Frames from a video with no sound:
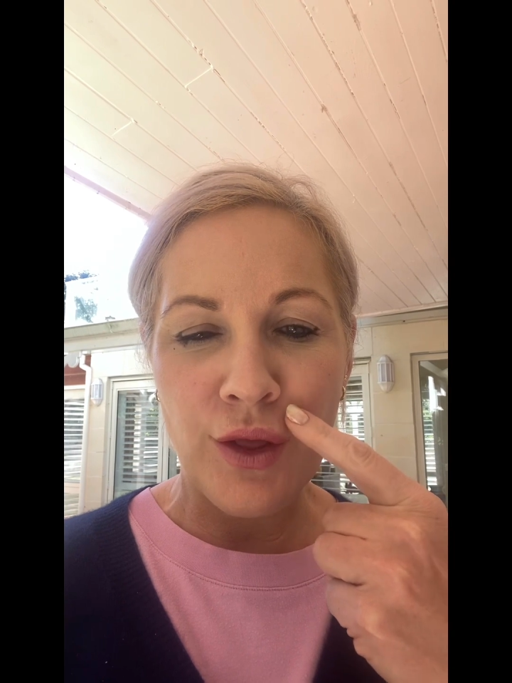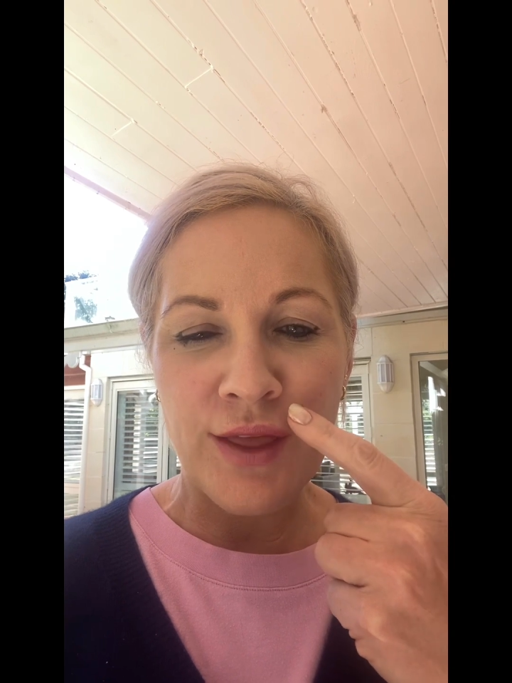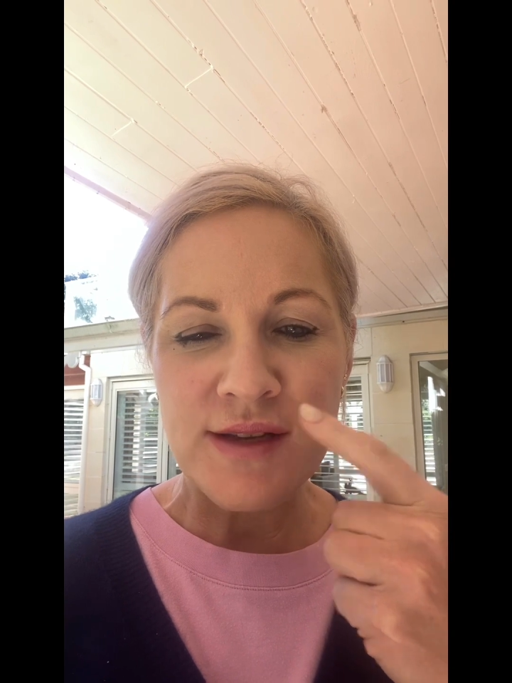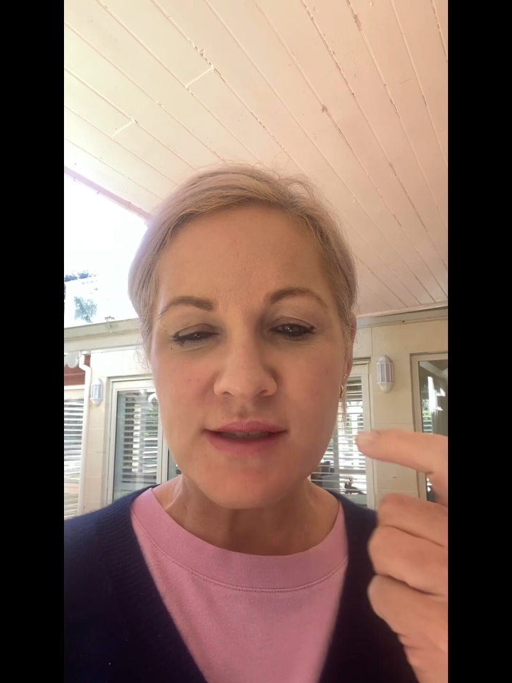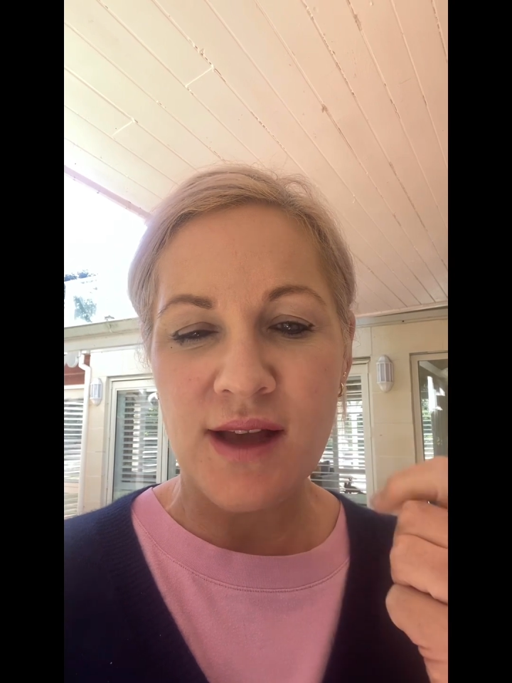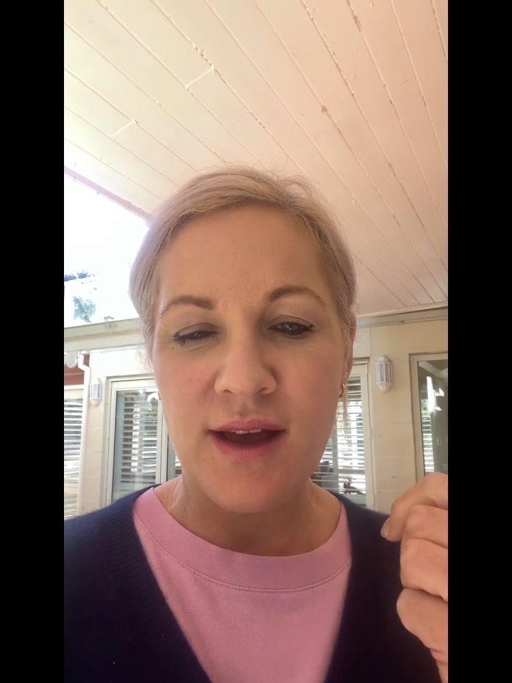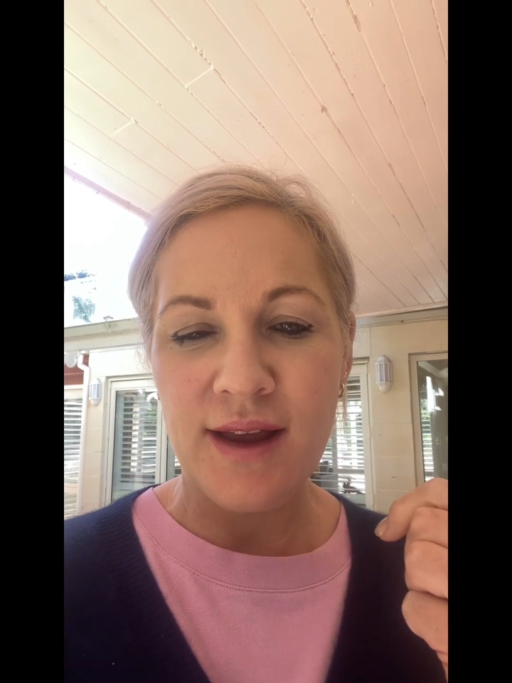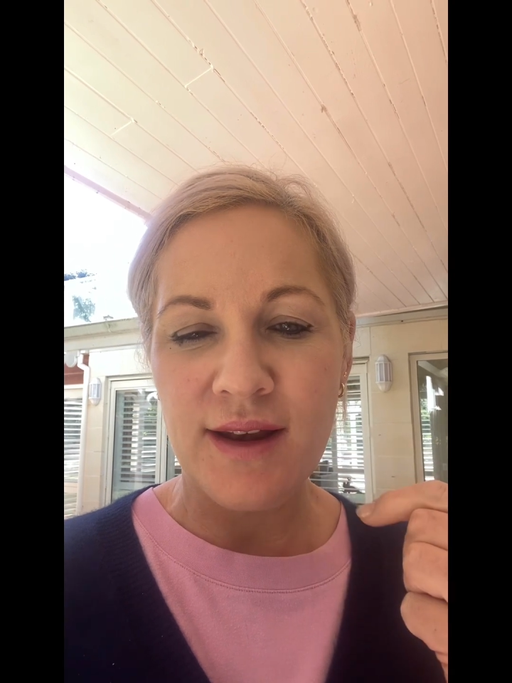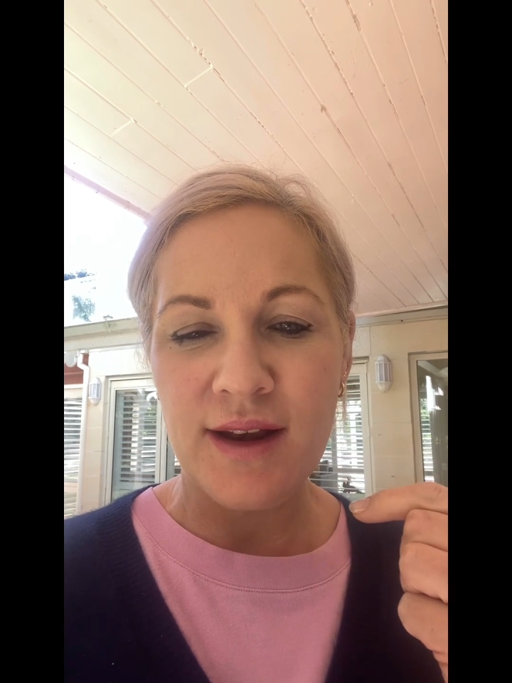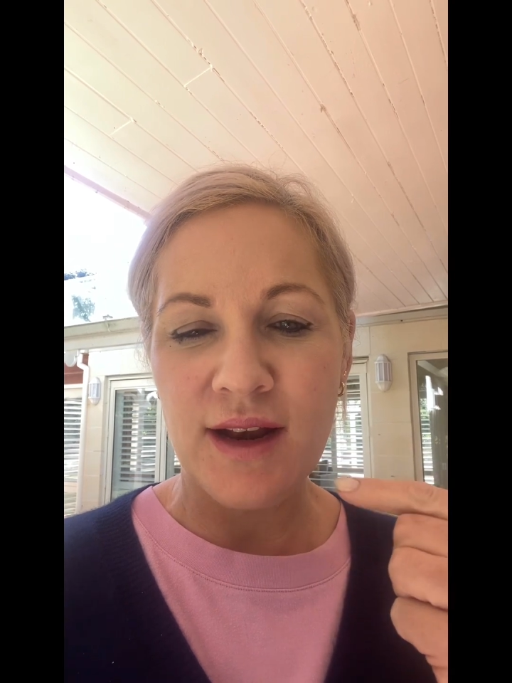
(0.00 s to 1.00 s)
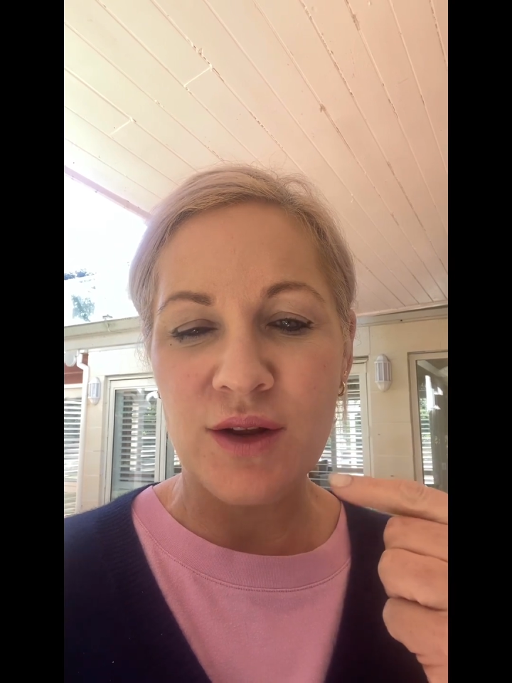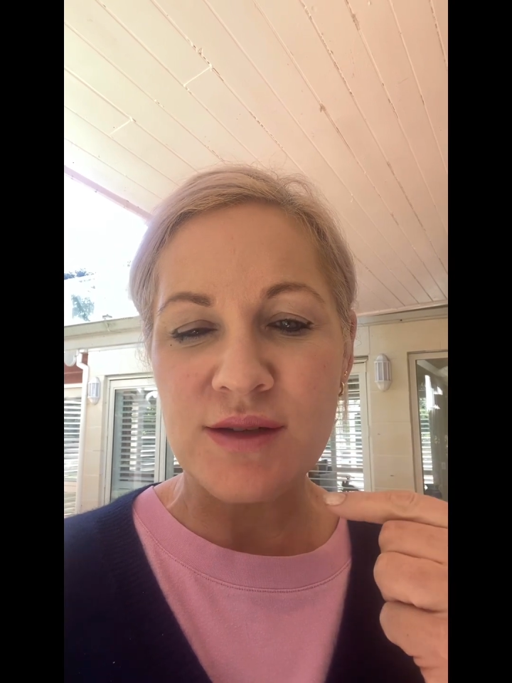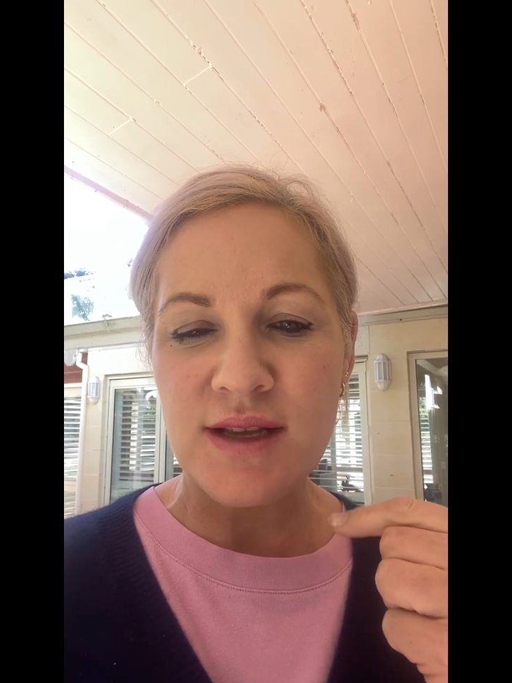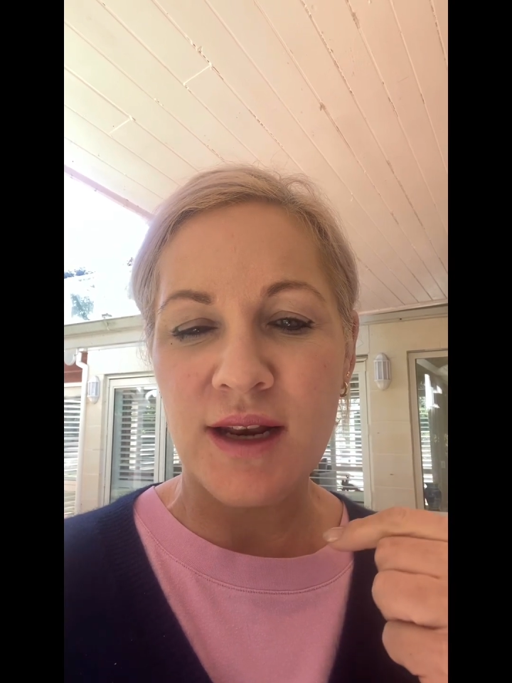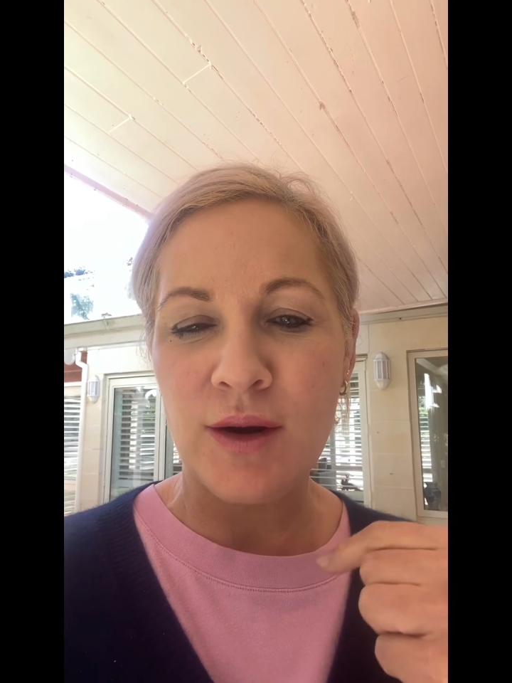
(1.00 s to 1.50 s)
on this side and it
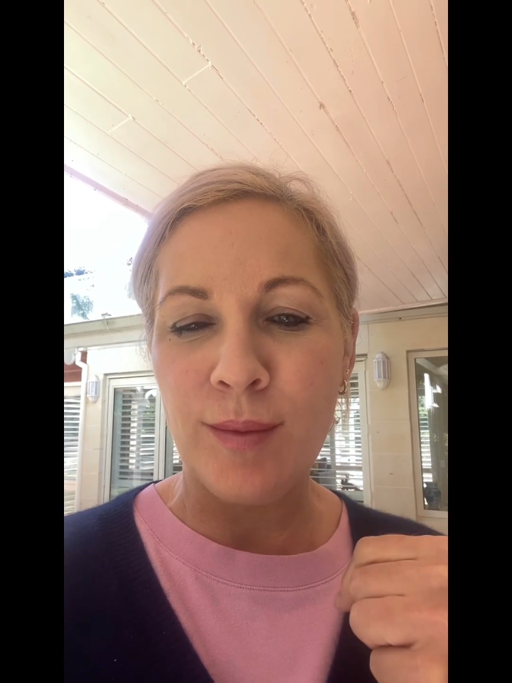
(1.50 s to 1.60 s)
looks a little